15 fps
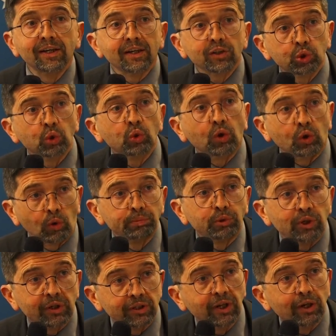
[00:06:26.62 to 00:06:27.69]
So
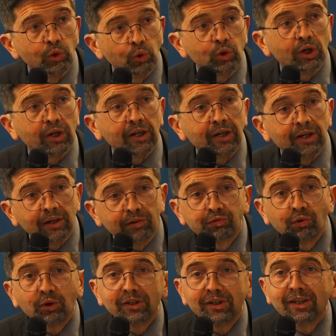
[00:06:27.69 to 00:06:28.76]
obviously they look uh,
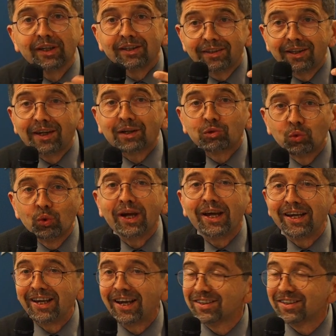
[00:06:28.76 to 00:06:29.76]
for the third way,